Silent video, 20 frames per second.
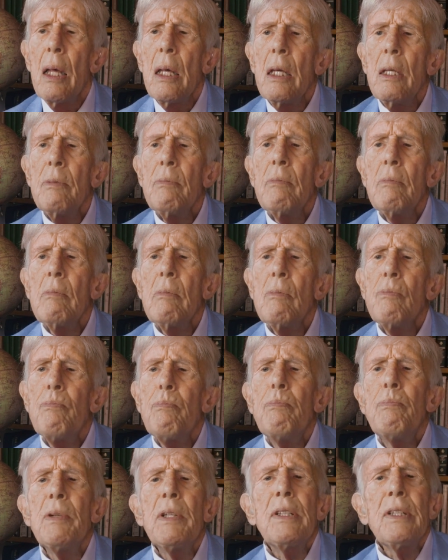in
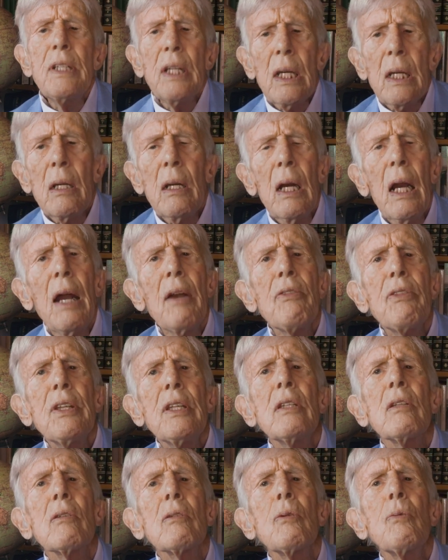particular, I
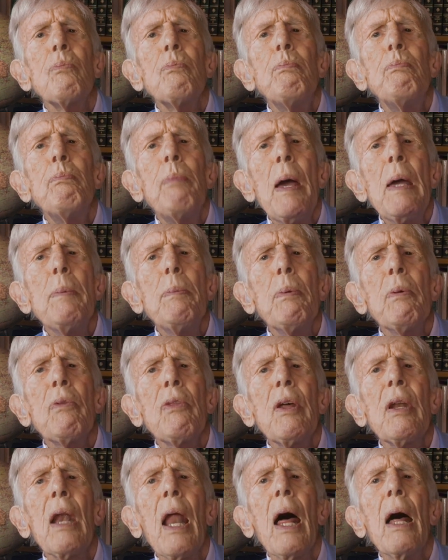think the paper
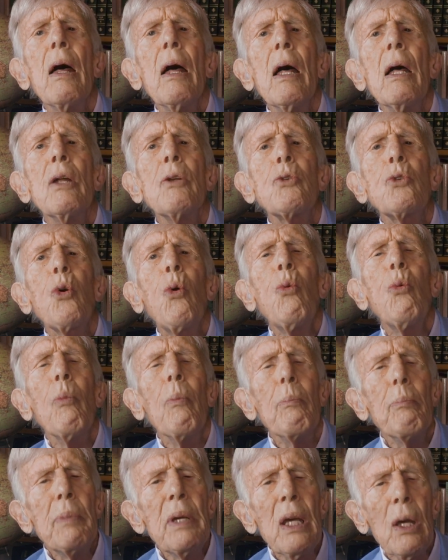that taught
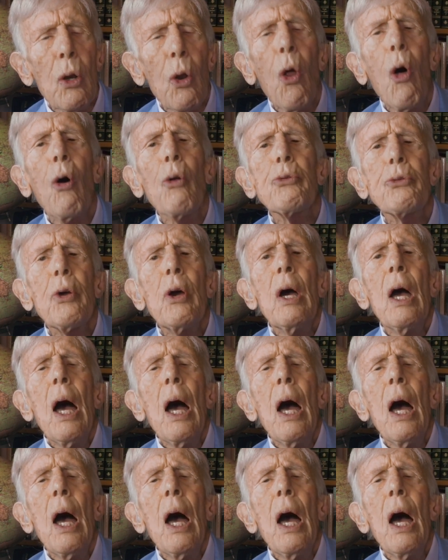me a lot,